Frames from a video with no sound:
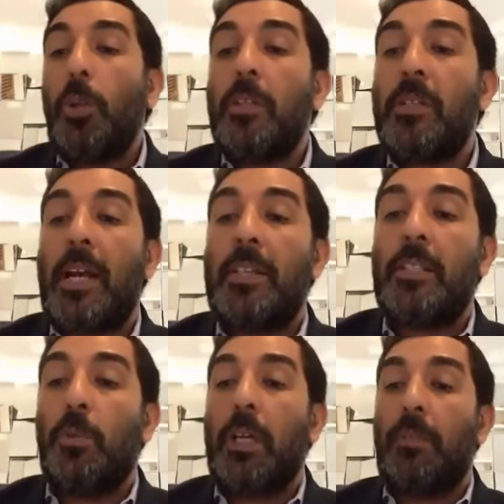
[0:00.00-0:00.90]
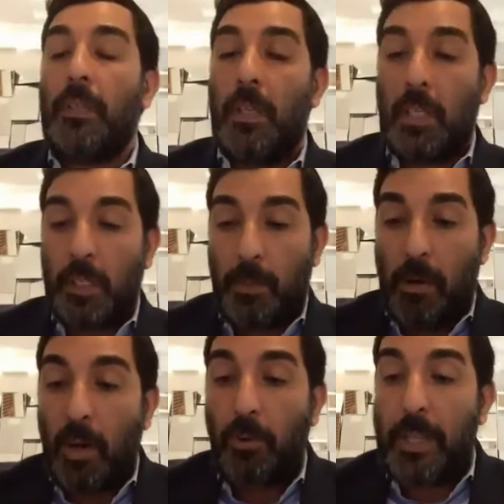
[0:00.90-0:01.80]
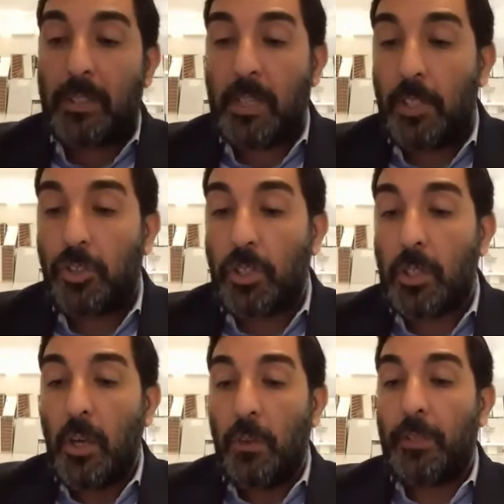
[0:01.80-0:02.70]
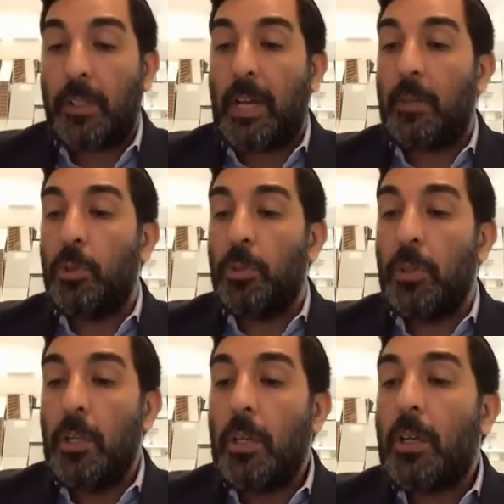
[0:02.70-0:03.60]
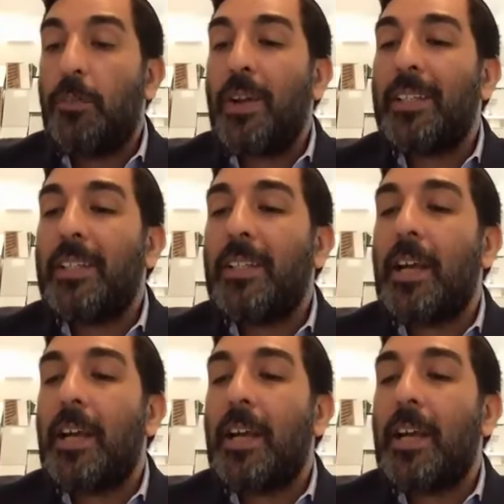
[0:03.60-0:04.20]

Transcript: signs that were given to us by our great sages of the Talmud, they already